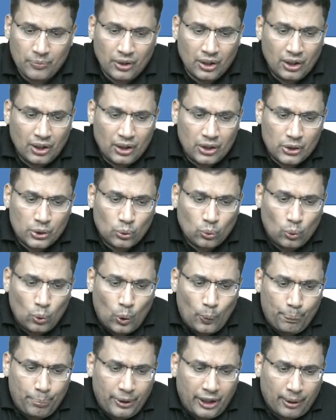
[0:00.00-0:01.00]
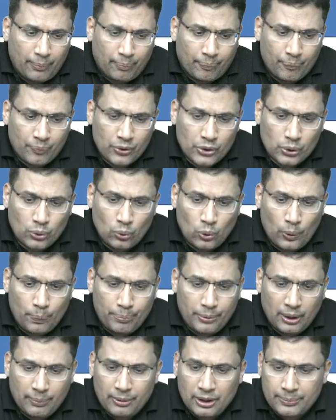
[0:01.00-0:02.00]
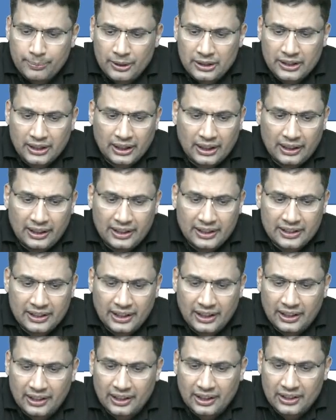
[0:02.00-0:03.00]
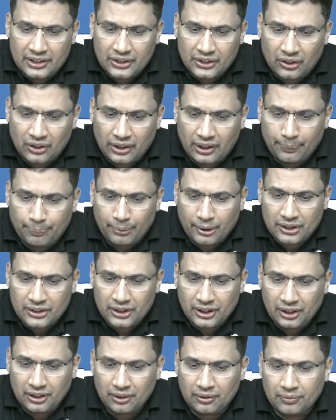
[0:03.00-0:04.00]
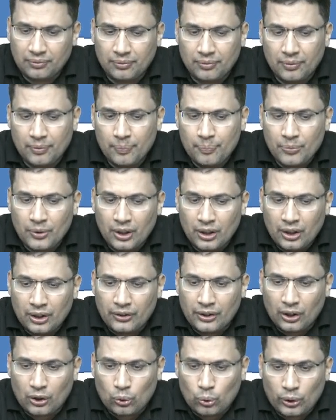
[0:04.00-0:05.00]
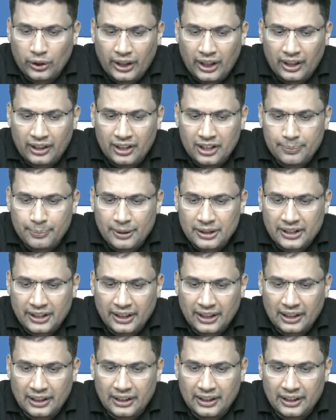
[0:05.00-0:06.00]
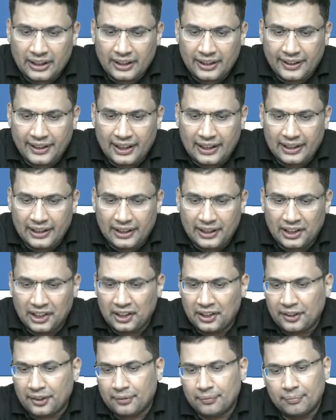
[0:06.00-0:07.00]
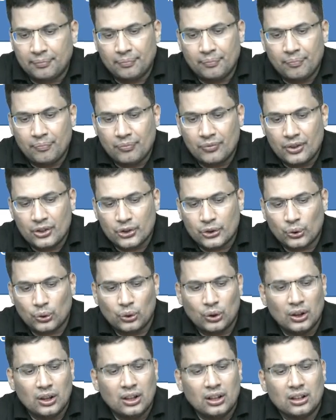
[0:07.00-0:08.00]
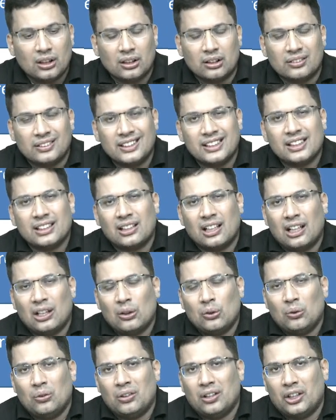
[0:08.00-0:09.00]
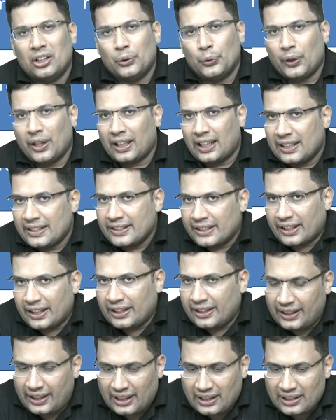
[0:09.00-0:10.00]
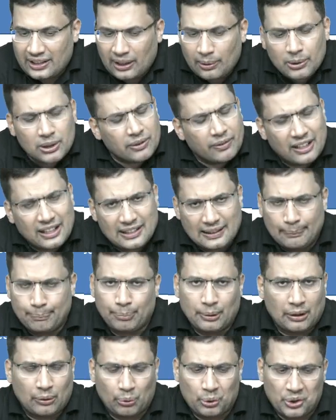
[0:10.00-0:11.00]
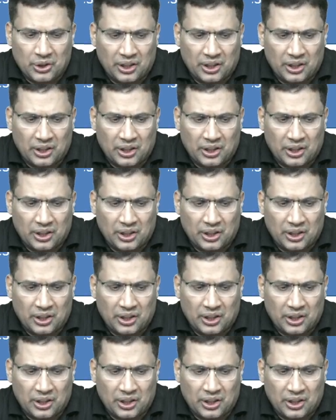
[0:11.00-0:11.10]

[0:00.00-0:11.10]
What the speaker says: So opium is basically CNS depressant. The cocaine is basically deliriant. So this is how you can answer in the exam. It's a very simple question.